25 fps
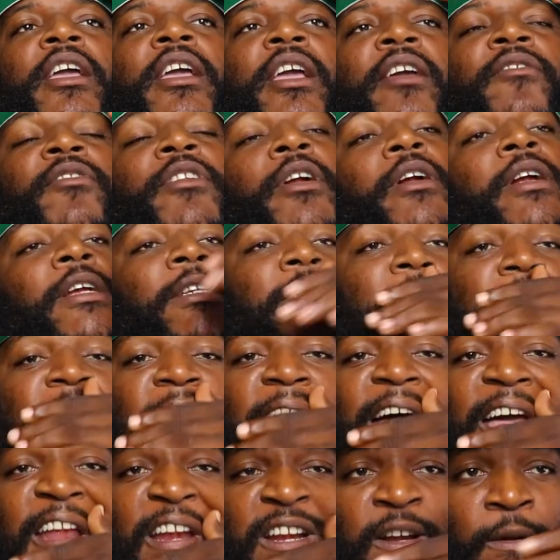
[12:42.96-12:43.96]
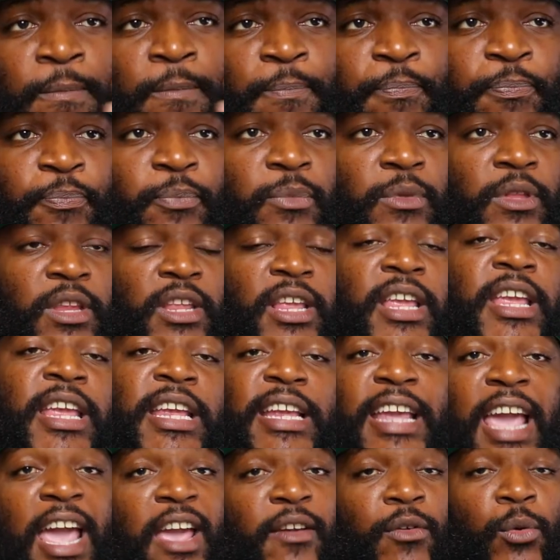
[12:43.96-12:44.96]
If there is a God,
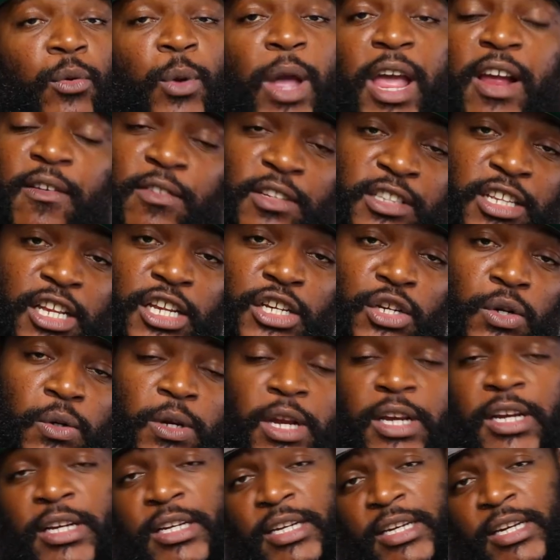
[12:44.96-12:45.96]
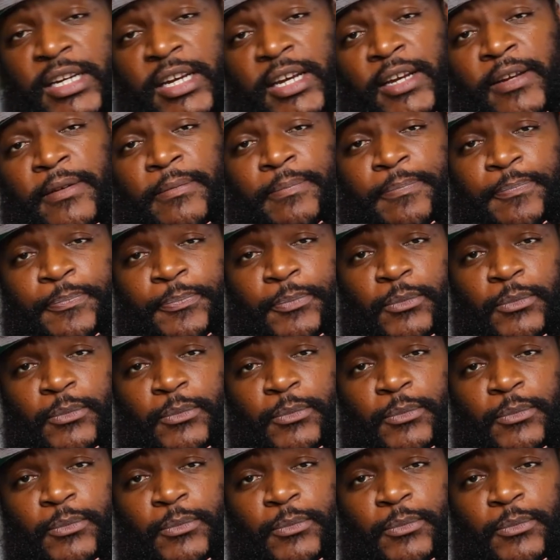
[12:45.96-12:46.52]
he gave you everything you needed to get.